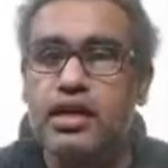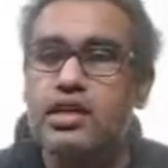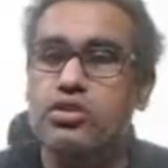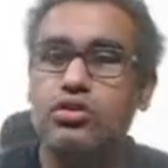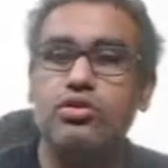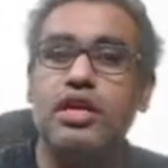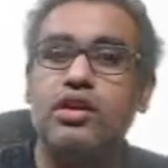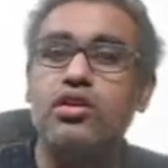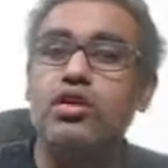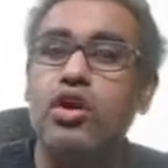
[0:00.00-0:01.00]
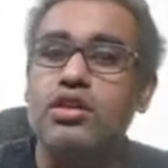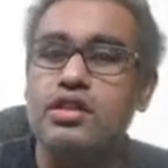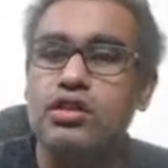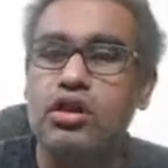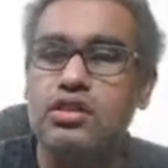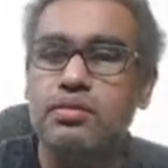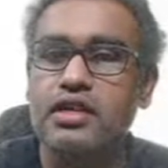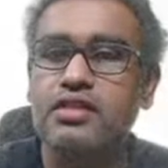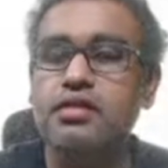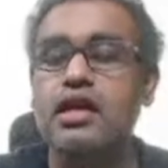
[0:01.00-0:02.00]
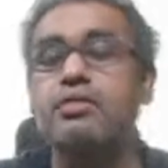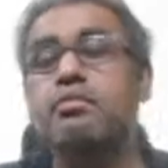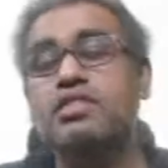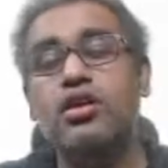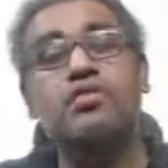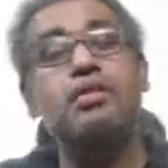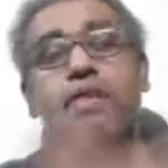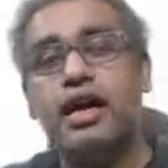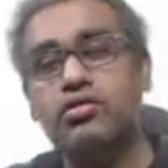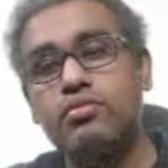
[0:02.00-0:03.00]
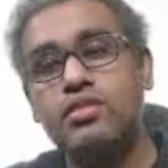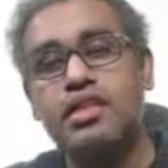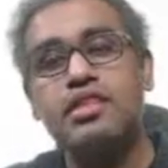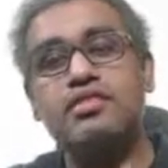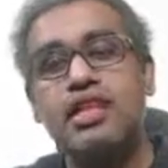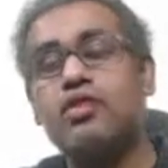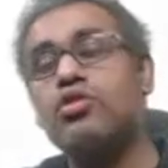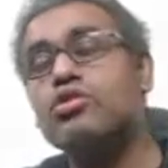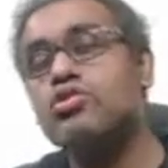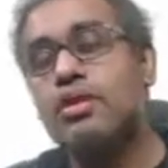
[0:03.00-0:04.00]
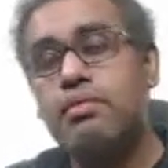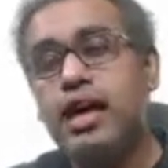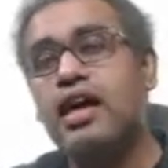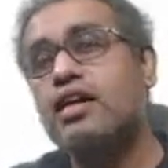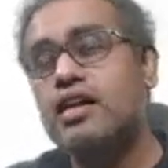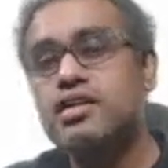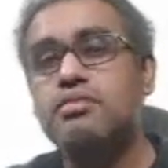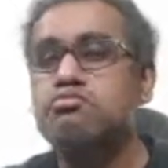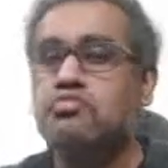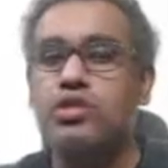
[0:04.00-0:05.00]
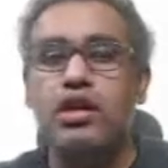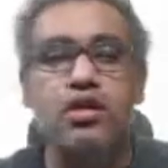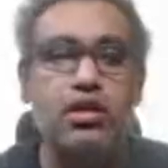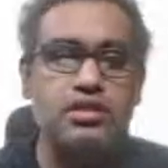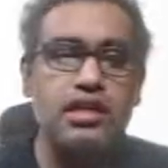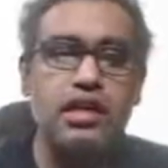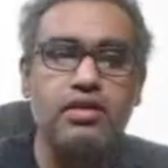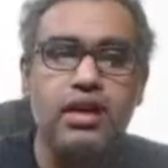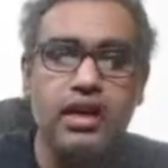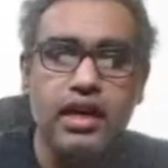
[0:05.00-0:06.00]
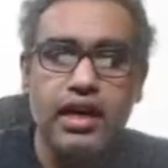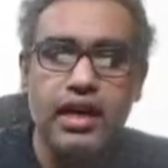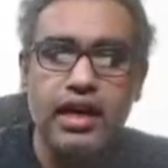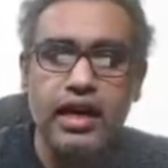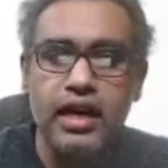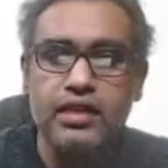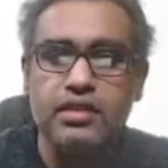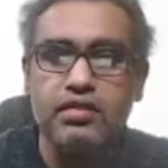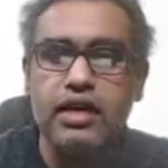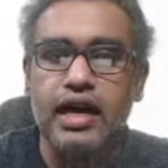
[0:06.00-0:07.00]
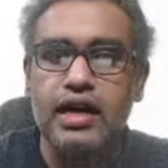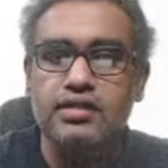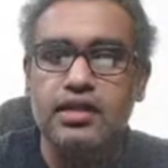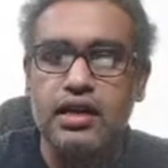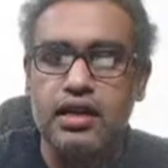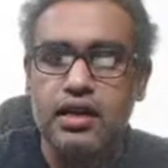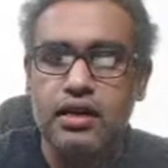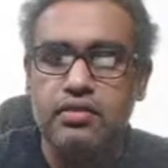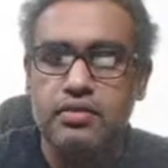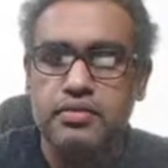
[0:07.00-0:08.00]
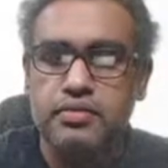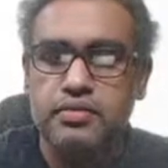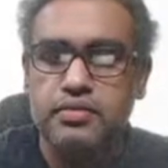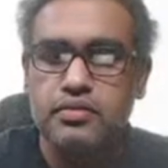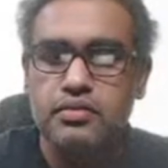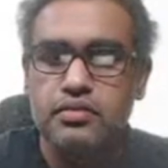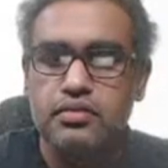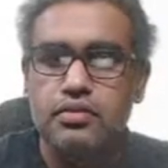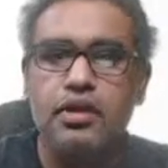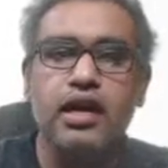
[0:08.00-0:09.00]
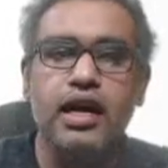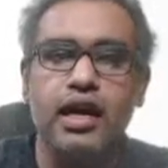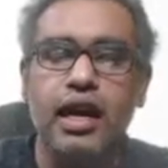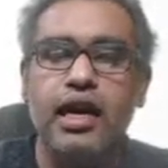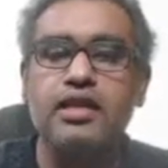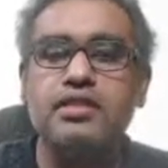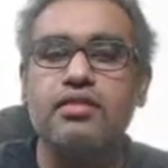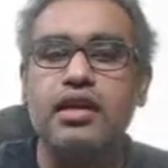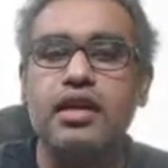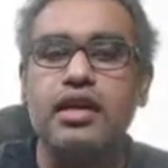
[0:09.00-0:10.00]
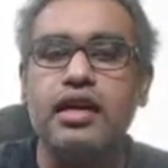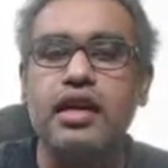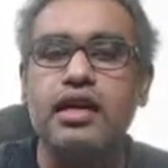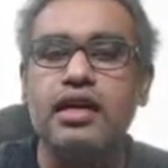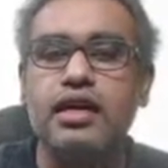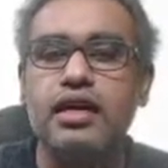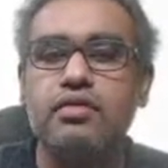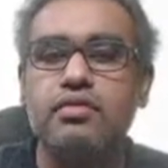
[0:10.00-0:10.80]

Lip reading: So thoracodorsal. Dorsal means a muscle of the back. So this nerve goes to the back region, thoracodorsal nerve. A is our axillary nerve and R is our radial nerve.